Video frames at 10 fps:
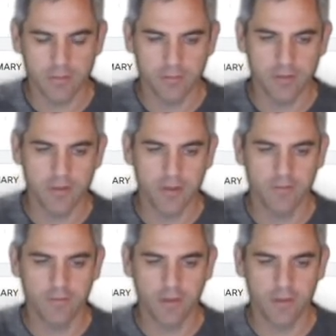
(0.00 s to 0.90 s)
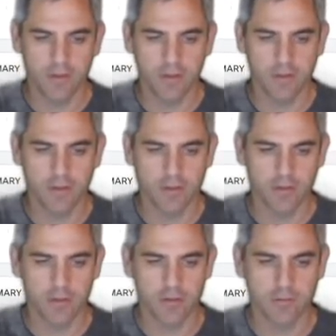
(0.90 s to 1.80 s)
config or
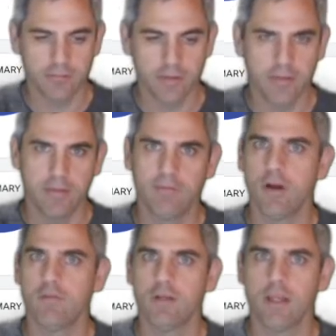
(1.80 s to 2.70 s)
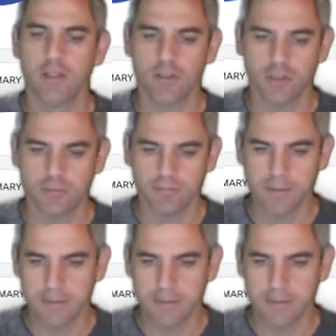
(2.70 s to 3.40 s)
the verification